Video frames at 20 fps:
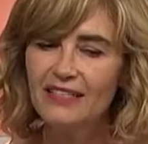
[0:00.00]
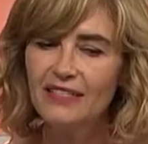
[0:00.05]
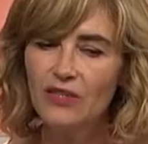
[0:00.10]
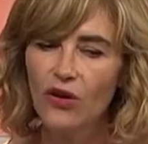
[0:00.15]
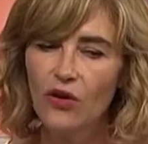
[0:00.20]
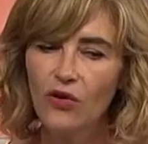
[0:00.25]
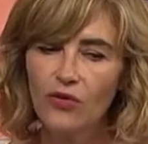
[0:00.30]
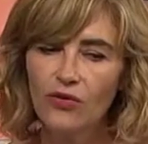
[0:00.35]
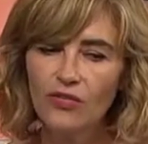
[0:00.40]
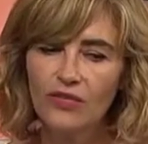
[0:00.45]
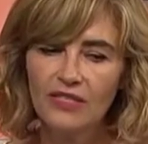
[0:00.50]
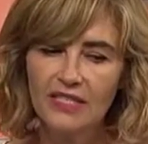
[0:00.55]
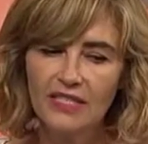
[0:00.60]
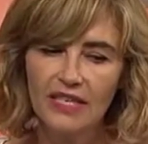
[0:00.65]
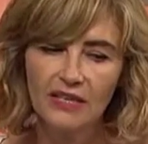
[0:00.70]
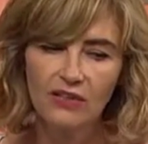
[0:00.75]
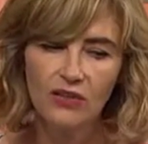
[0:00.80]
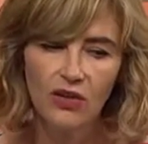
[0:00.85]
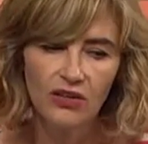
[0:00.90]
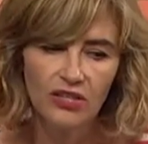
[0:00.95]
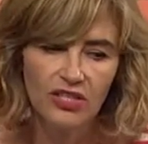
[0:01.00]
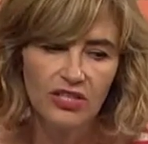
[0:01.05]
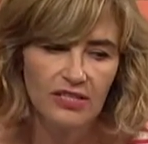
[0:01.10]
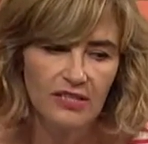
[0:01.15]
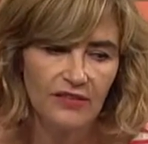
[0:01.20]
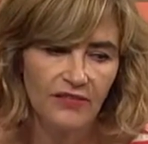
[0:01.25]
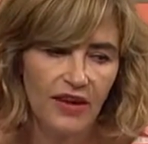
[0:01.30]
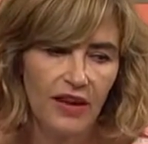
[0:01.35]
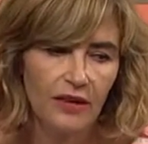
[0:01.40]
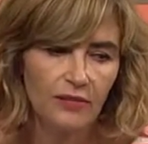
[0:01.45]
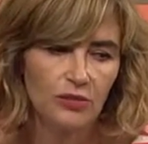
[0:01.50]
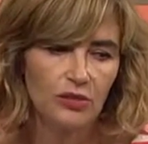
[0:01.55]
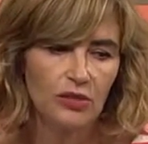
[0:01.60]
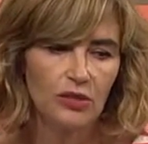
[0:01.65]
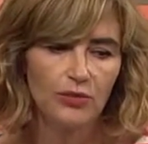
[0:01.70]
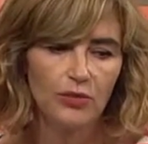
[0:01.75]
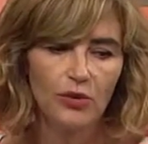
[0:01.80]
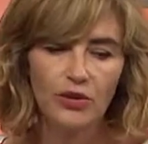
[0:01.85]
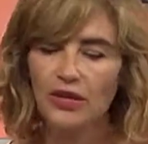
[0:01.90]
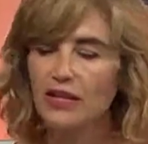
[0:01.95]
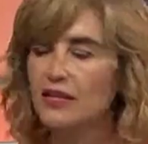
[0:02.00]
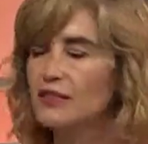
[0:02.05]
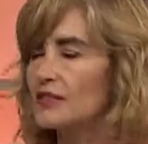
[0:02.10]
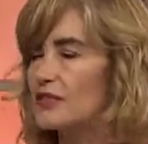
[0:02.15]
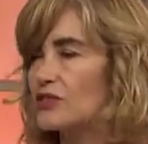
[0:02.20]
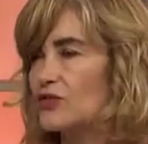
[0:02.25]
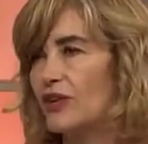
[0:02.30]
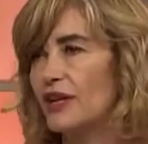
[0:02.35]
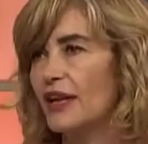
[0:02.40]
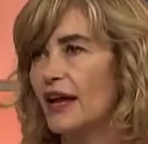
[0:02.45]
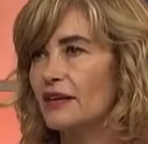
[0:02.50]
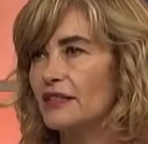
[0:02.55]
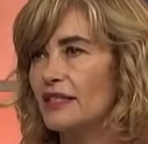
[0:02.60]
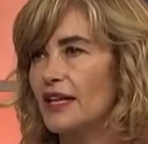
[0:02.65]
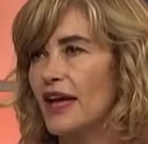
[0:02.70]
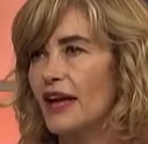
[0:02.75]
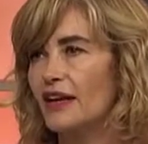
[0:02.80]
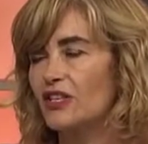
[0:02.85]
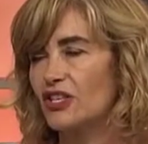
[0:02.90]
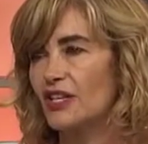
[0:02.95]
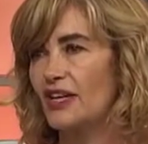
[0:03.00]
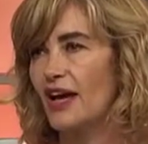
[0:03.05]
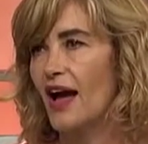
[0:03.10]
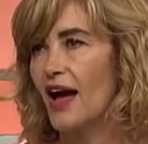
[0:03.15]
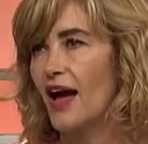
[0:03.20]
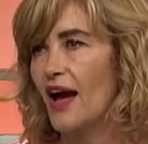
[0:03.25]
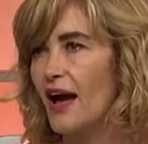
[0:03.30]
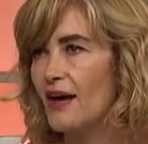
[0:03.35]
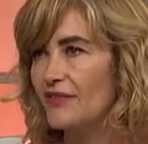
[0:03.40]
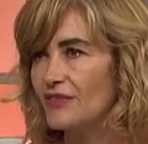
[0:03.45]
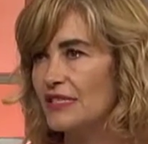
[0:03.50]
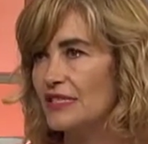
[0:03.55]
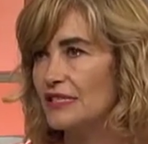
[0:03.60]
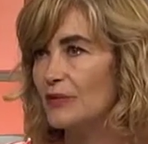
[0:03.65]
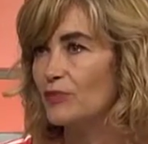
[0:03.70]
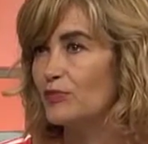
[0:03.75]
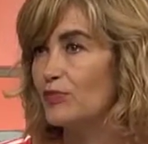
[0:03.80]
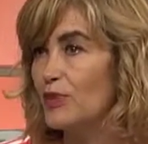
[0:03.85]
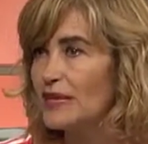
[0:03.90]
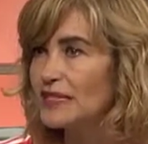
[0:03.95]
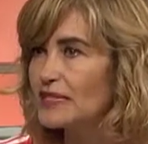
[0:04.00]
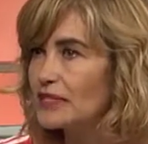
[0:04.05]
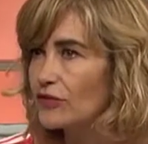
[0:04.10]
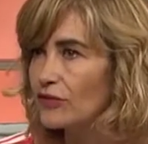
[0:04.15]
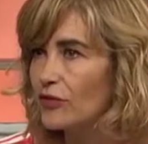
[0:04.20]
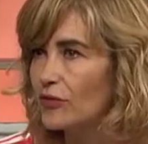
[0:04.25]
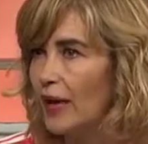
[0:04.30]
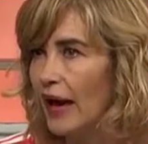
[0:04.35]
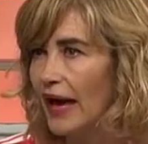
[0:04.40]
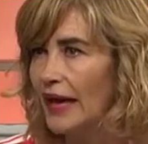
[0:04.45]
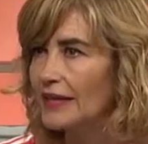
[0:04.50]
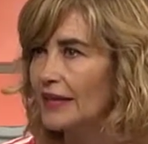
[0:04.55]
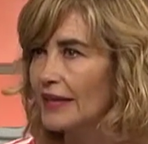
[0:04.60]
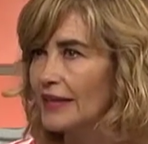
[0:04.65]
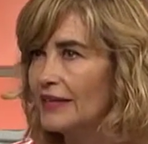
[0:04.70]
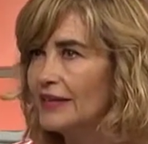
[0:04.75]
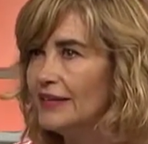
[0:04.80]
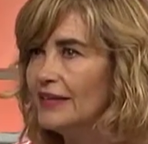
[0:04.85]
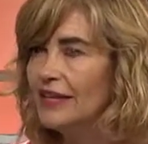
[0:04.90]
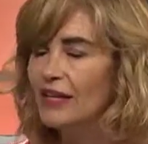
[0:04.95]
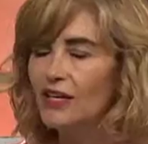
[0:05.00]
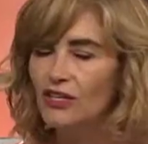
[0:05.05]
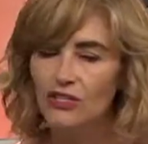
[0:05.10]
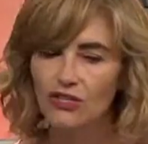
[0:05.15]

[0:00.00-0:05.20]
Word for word: So the technology is available to the beauty industry now to actually harvest the best from honey